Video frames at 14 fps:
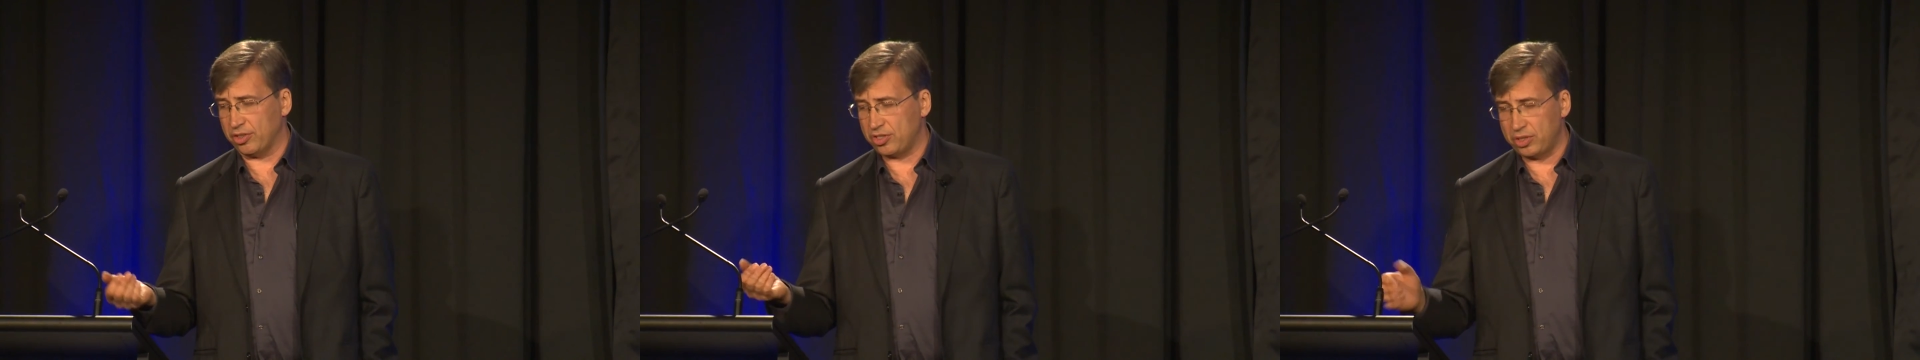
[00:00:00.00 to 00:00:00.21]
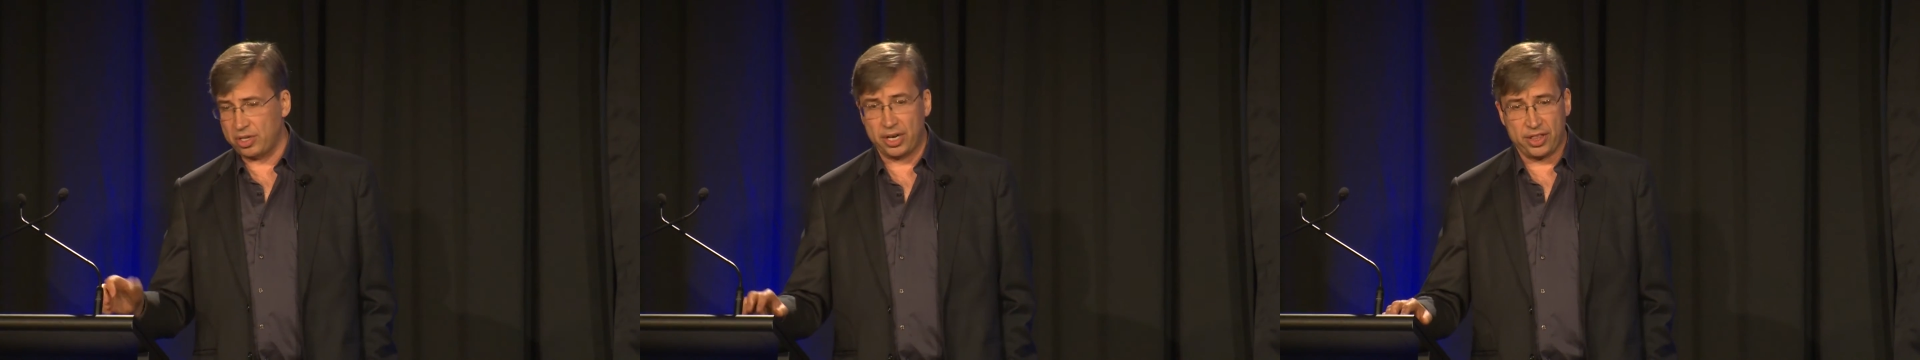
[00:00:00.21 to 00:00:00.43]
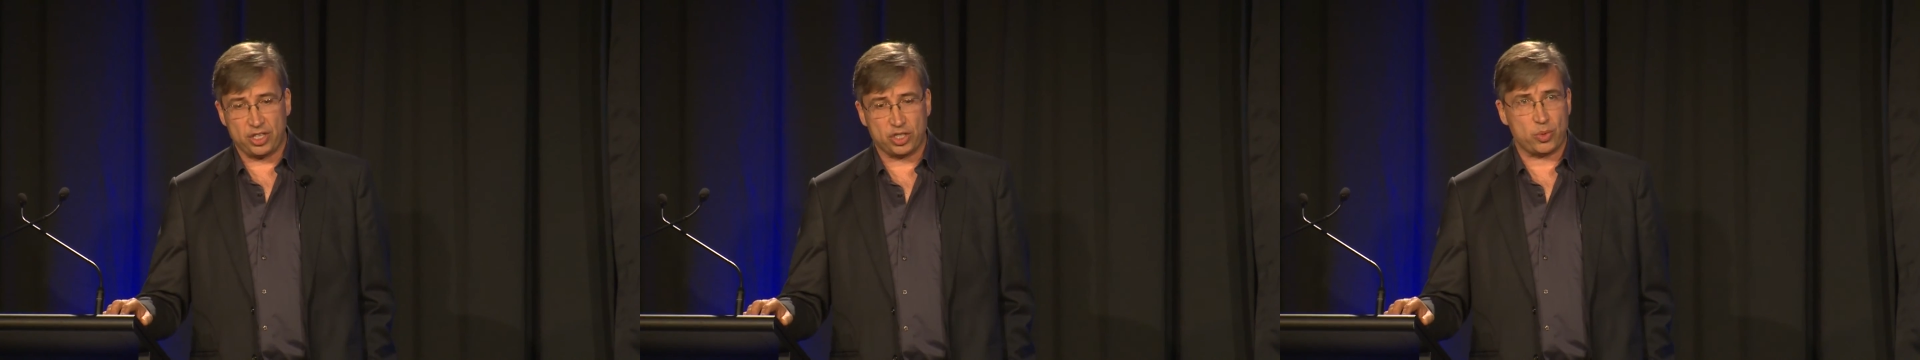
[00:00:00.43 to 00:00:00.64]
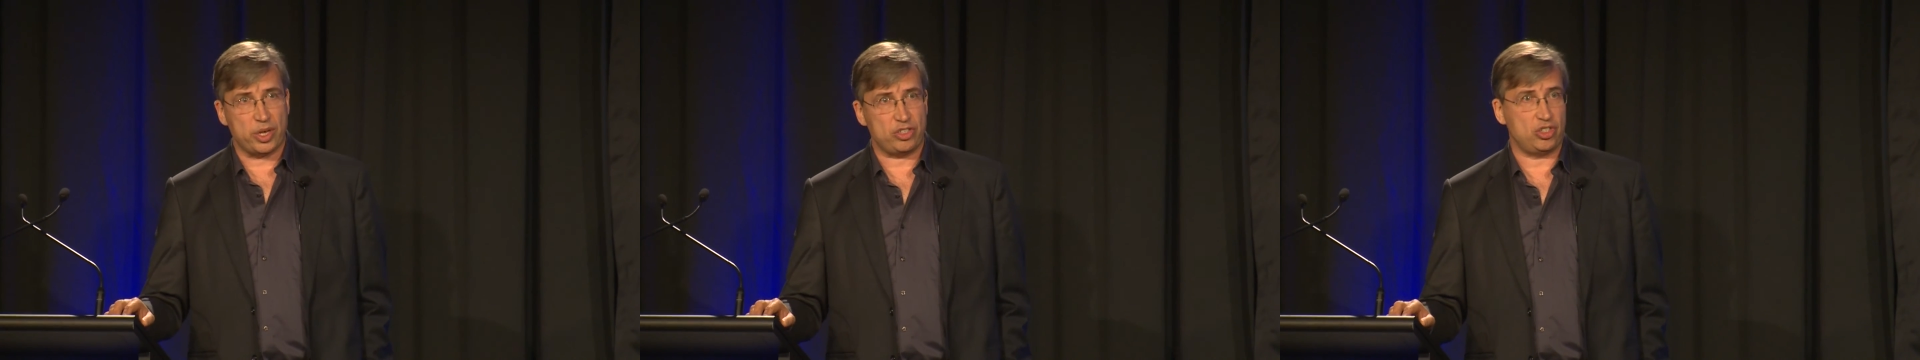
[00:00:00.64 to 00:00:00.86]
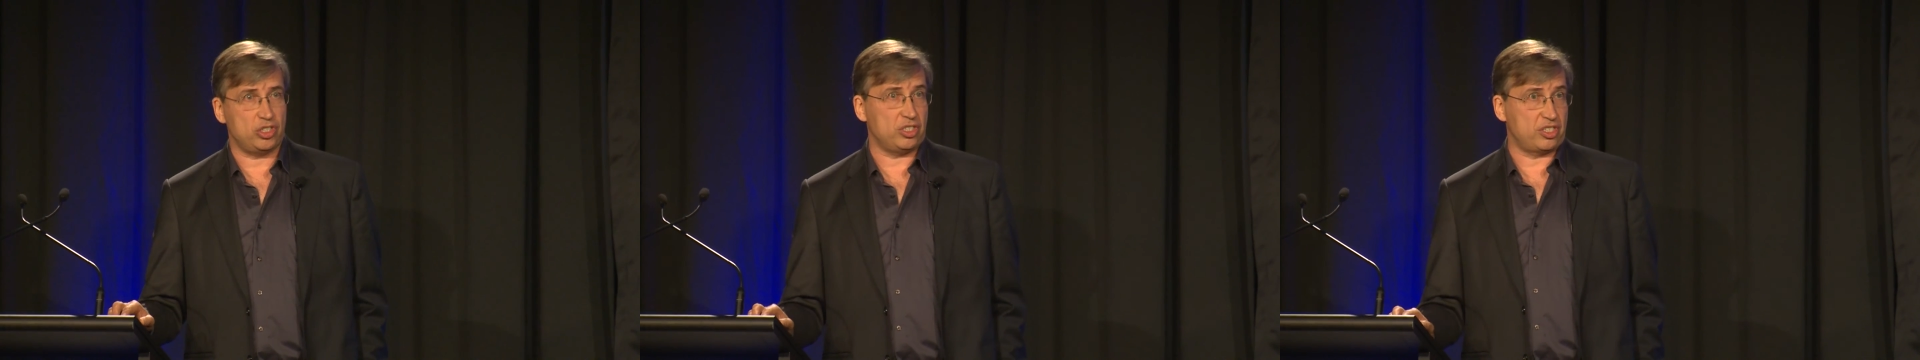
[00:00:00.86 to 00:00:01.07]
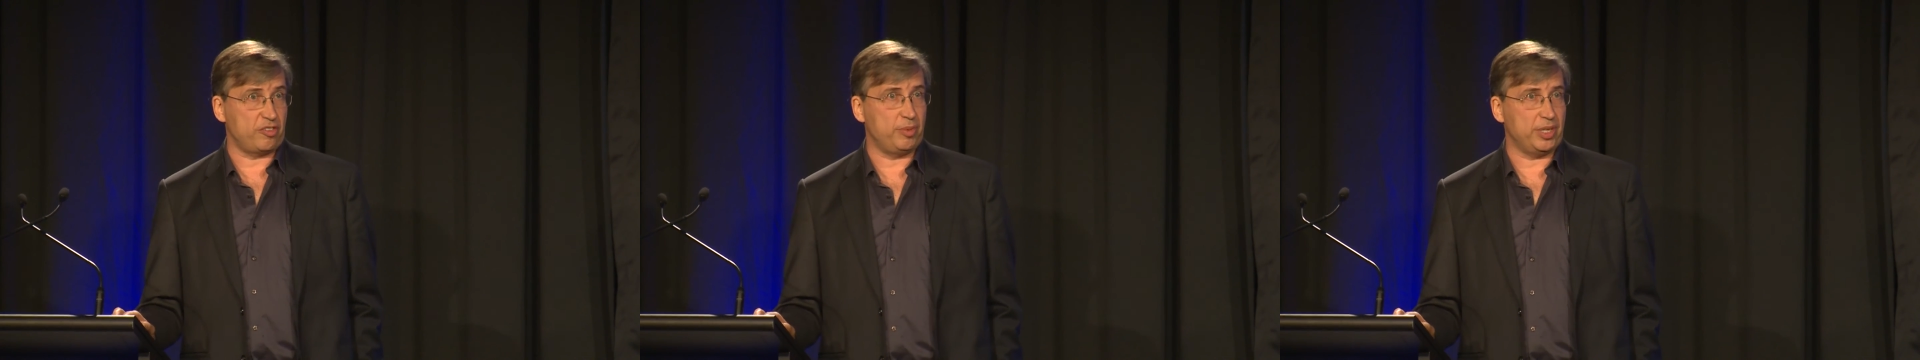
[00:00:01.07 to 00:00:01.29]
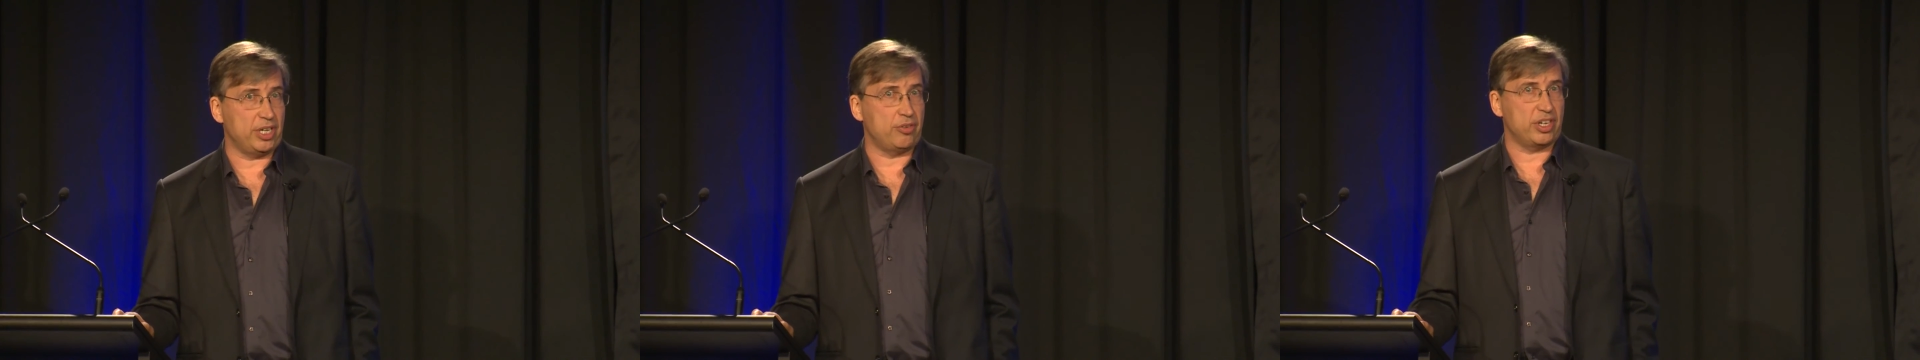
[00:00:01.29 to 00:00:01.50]
So none of these questions have
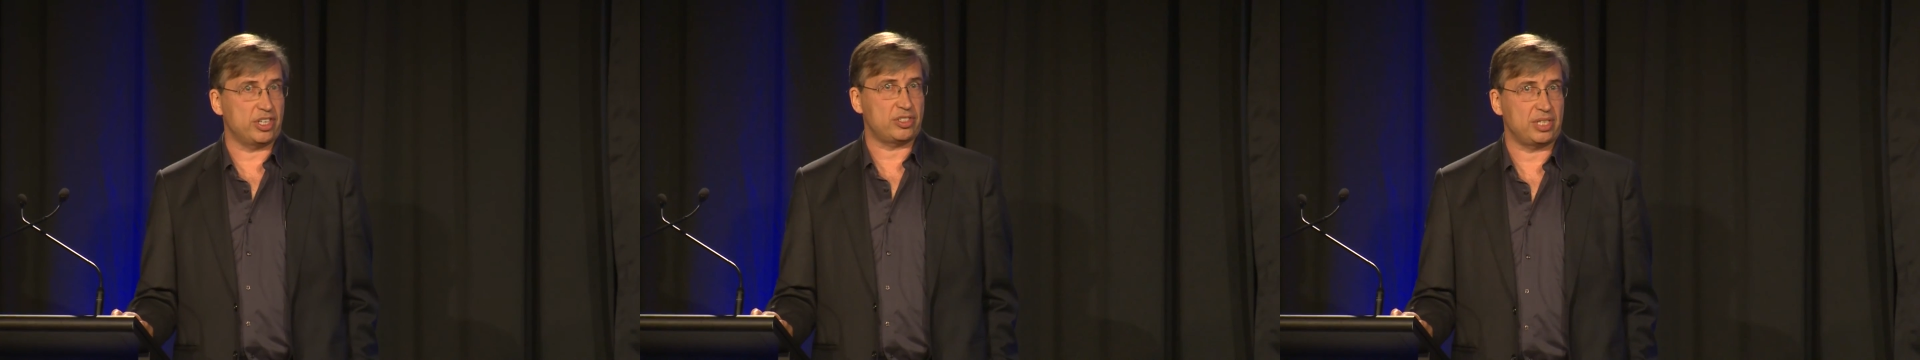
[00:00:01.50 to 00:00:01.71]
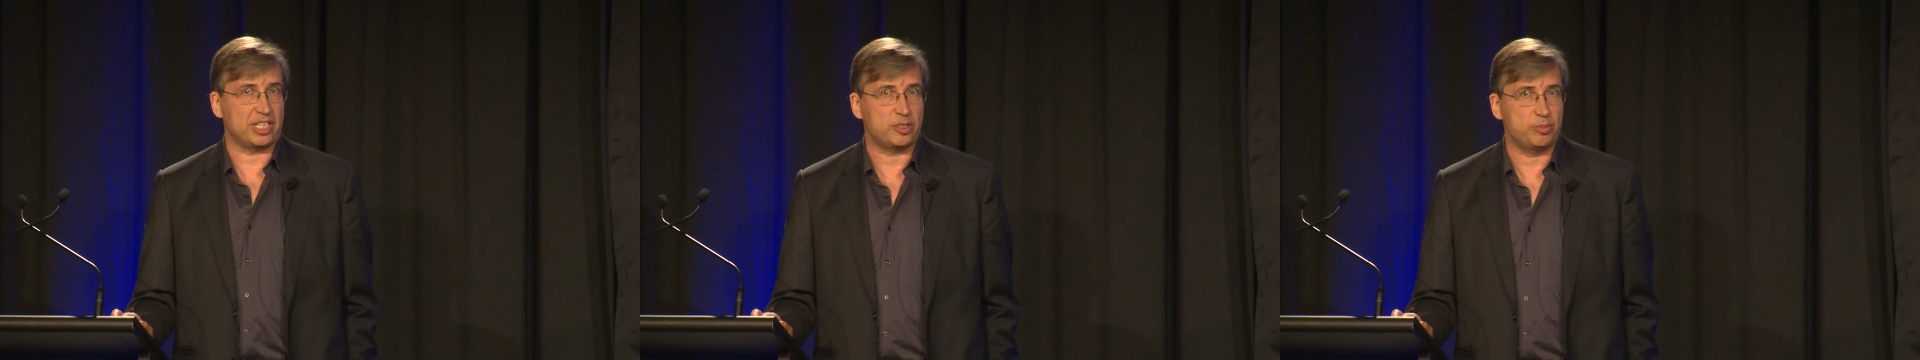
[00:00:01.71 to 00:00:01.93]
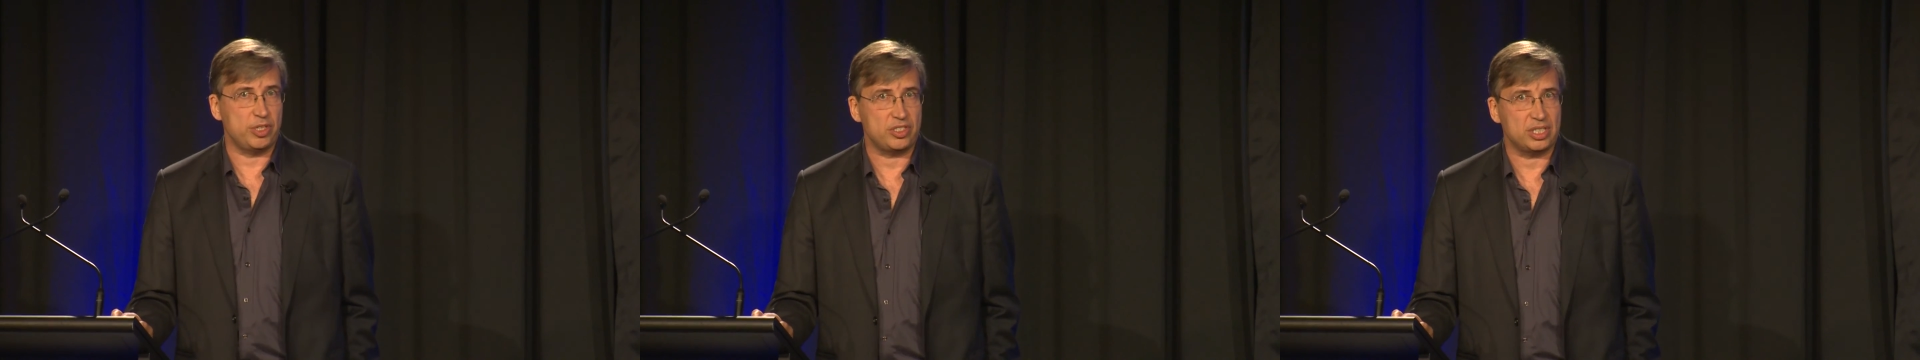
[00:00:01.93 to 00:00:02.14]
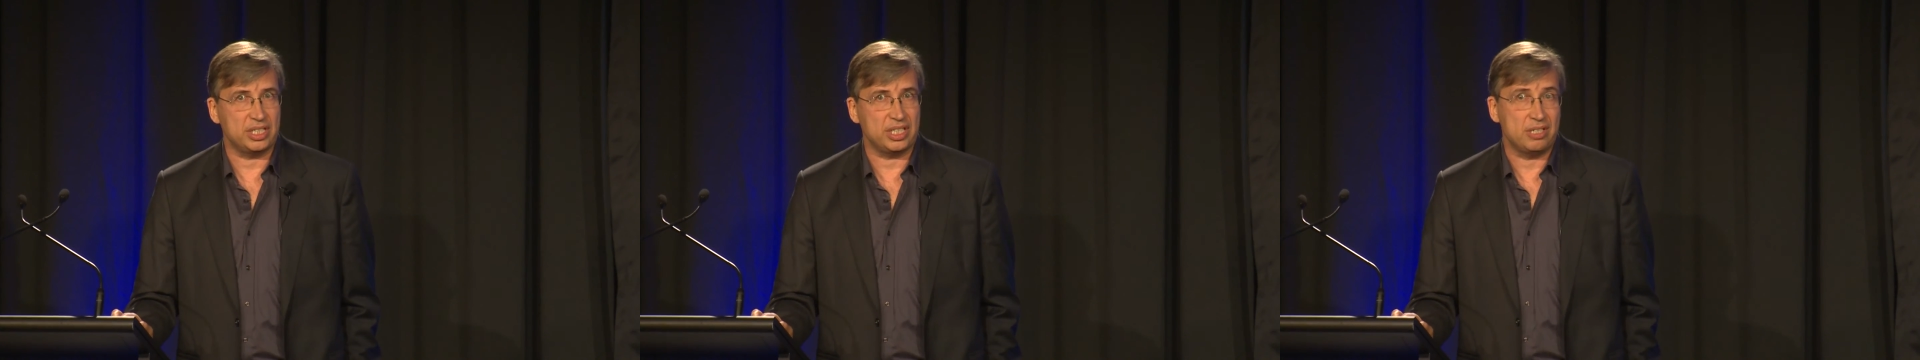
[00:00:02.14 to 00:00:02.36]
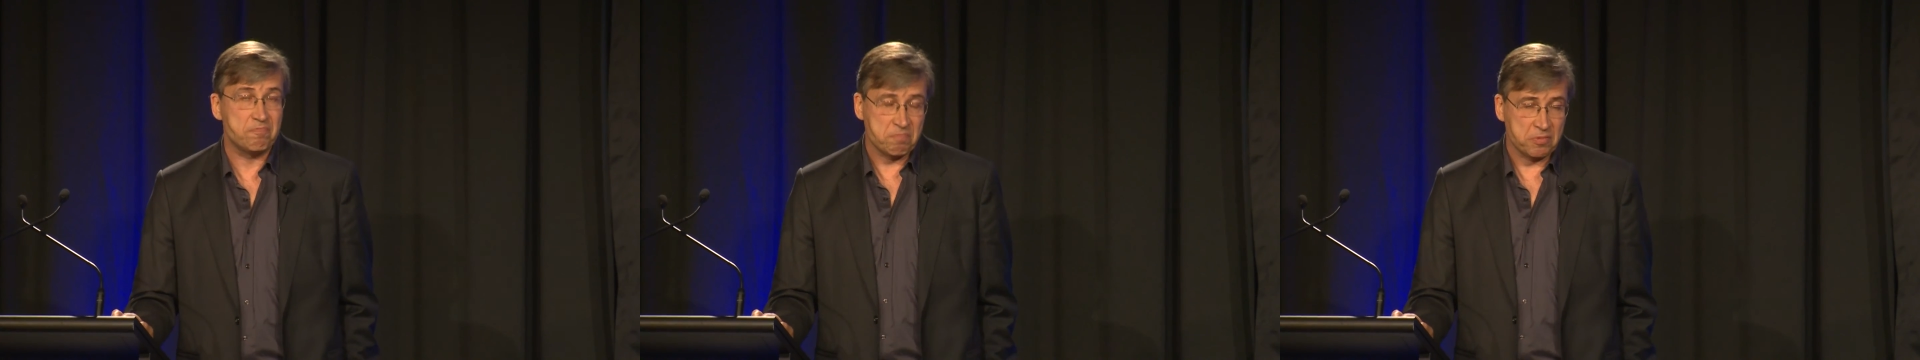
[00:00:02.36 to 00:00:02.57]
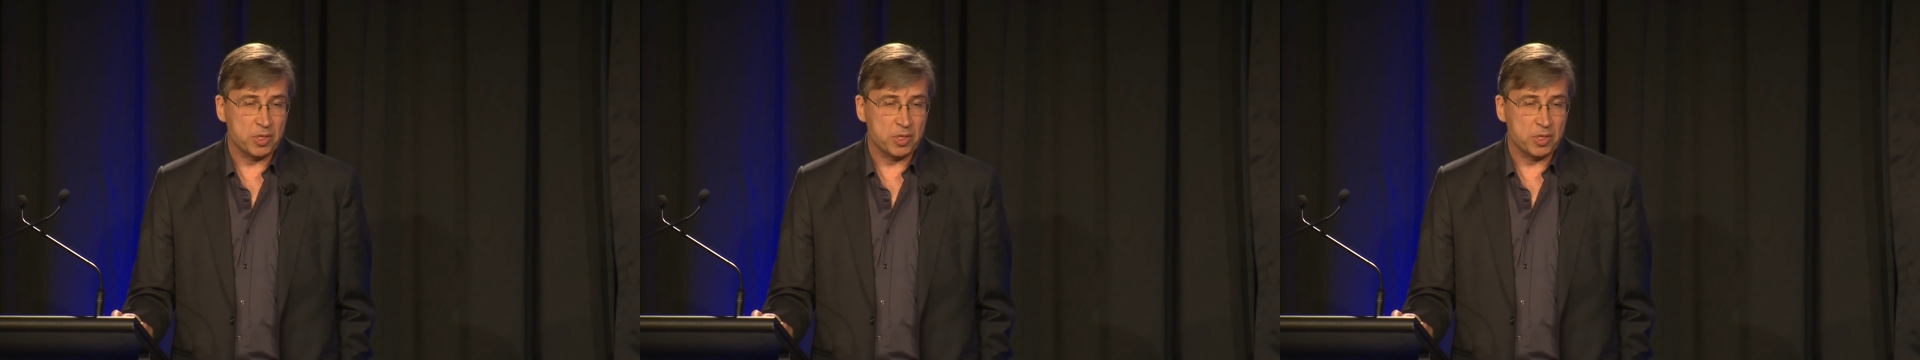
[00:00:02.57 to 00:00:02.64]
been addressed explicitly,